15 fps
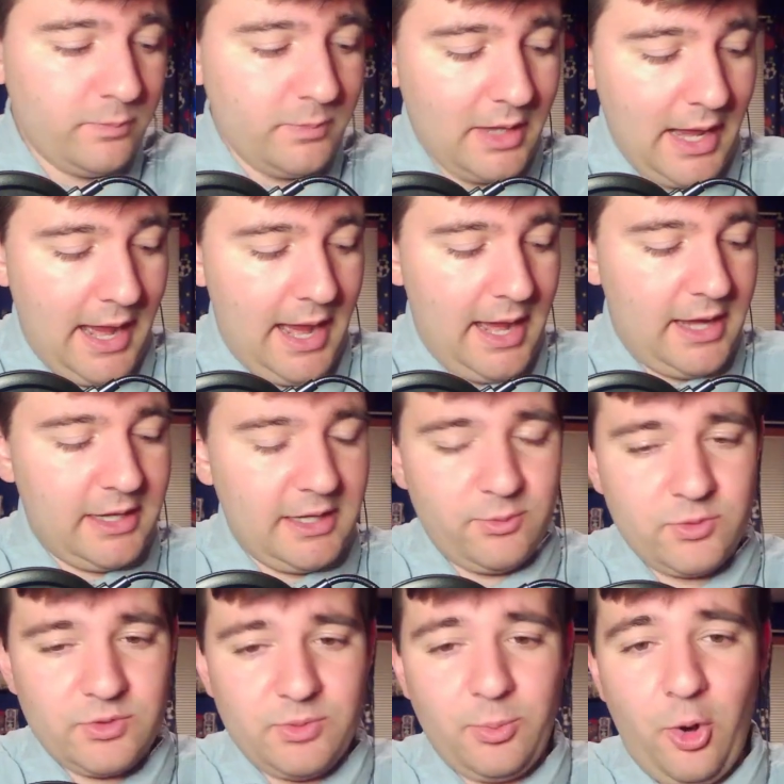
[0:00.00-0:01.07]
and he
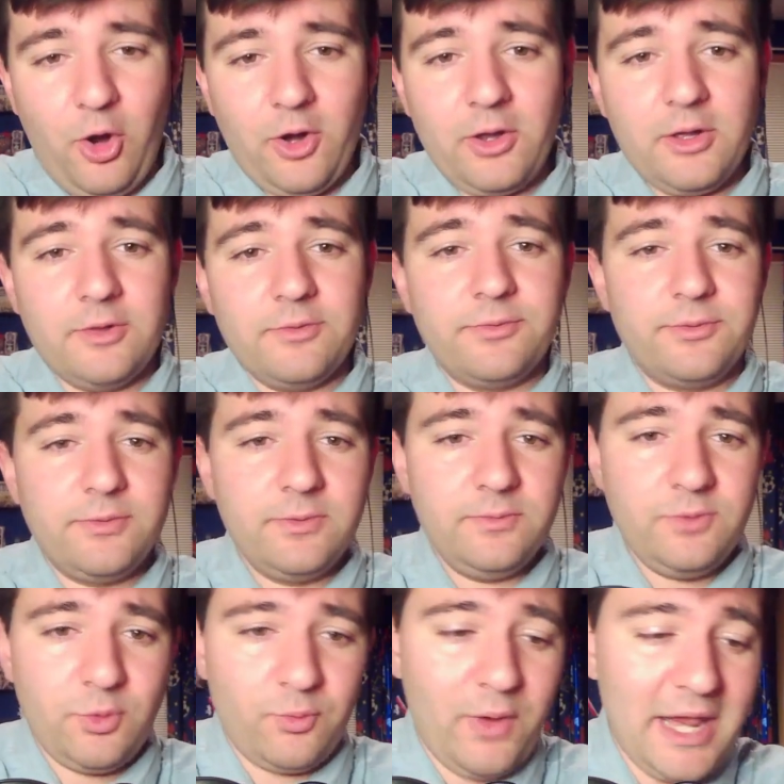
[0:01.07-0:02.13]
was a part of
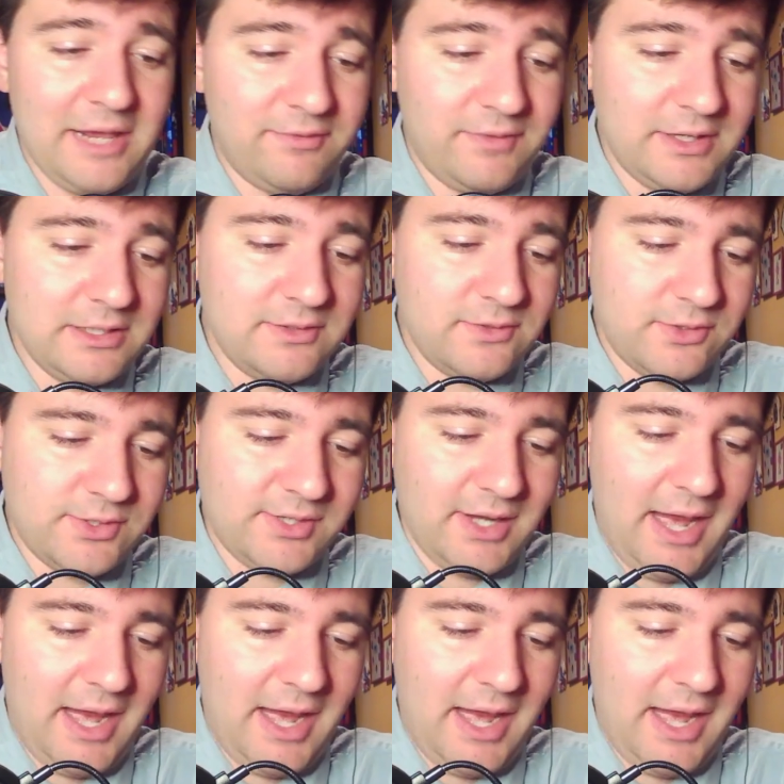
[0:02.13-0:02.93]
the Ravens